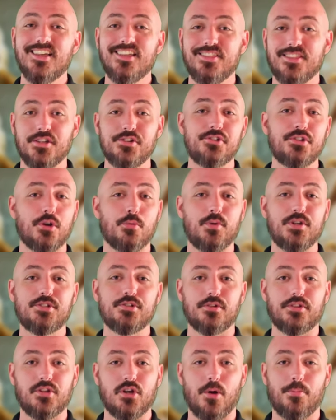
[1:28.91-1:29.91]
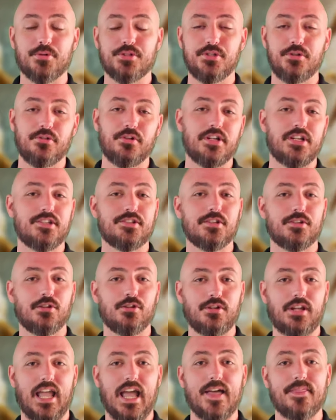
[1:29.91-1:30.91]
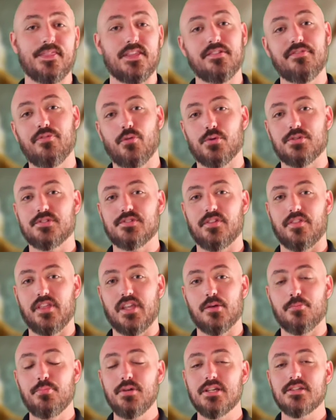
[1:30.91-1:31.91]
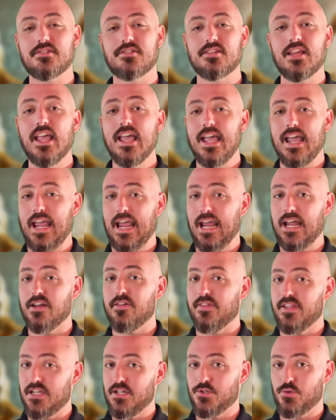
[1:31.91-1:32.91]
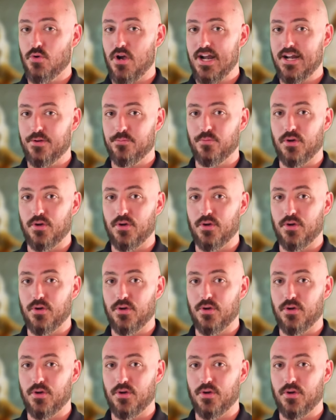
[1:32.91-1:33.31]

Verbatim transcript: This year, we took the opportunity to look at the forces of the abyss and the Trident